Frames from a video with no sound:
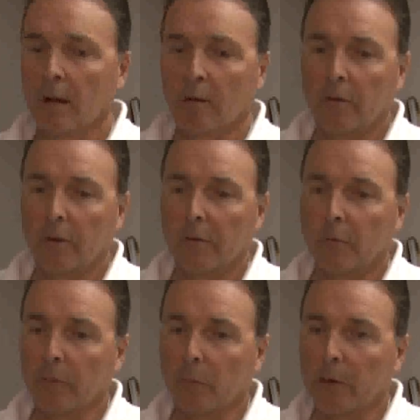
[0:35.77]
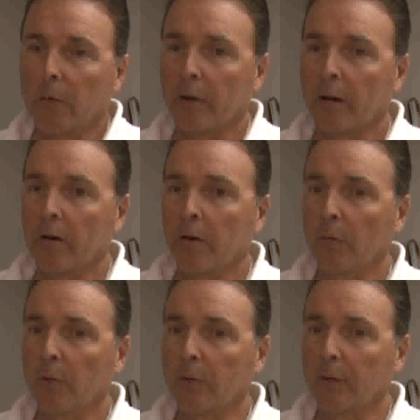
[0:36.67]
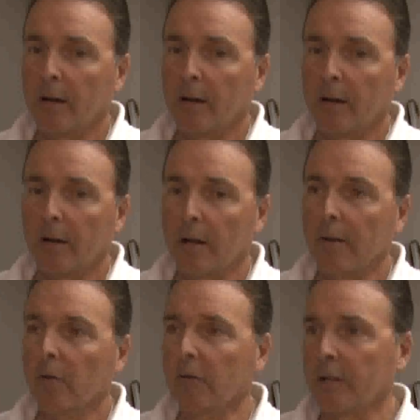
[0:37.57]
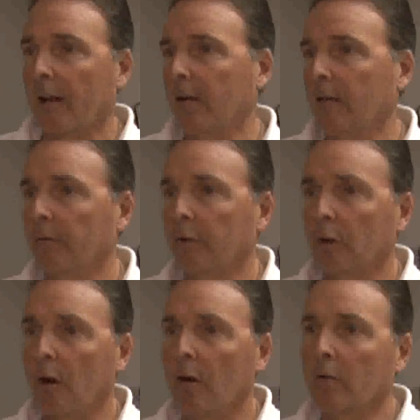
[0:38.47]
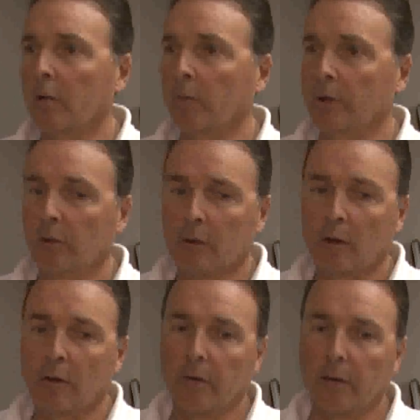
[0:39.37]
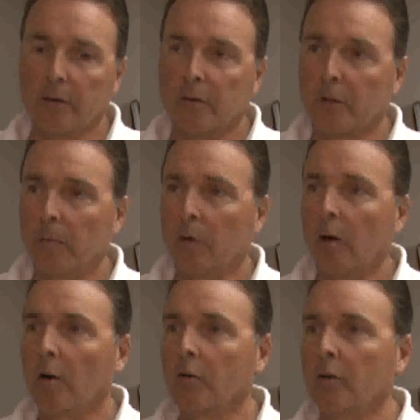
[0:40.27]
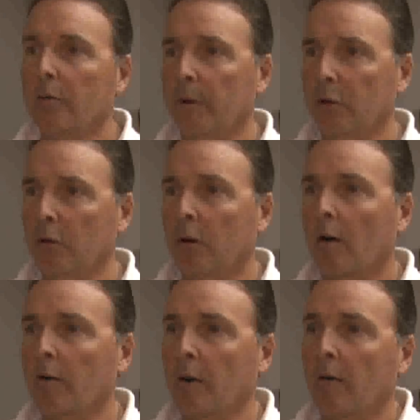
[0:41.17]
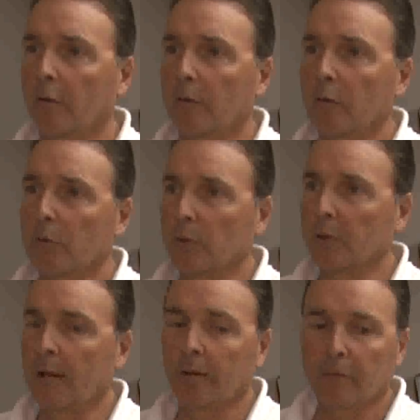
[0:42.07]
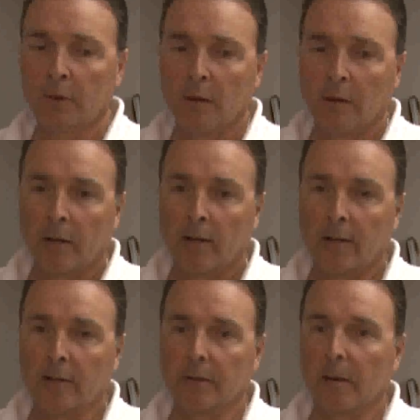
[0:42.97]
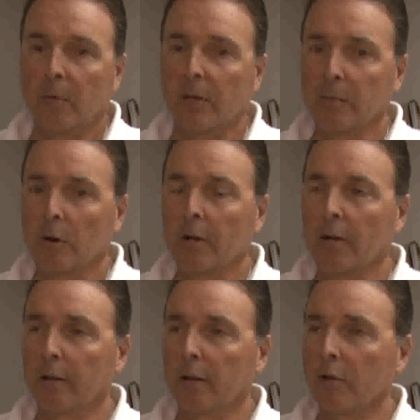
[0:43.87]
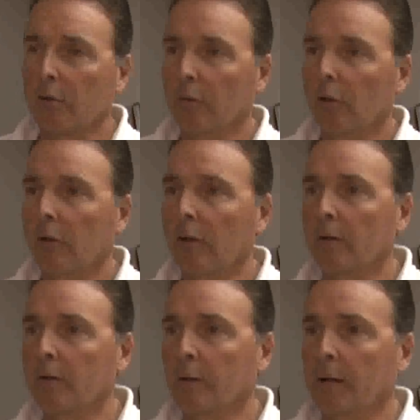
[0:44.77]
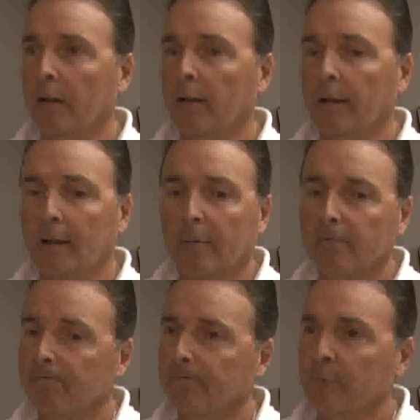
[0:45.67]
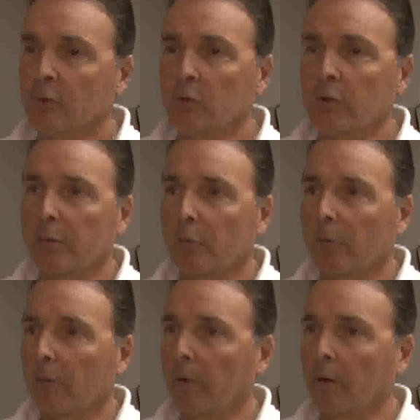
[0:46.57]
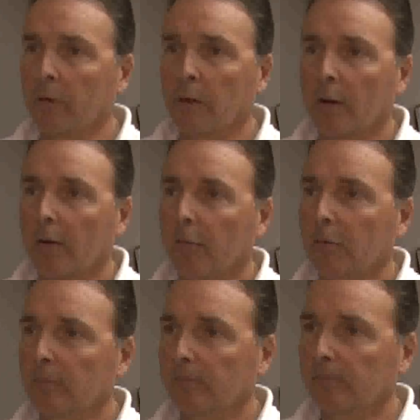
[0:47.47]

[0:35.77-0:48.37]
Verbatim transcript: No. It, when we were there, there was uh, an unknown status of the dog, so we took all necessary precautions, made sure our, our crews were safe. Uh, deputies brought in additional units, and uh, just were very, very careful.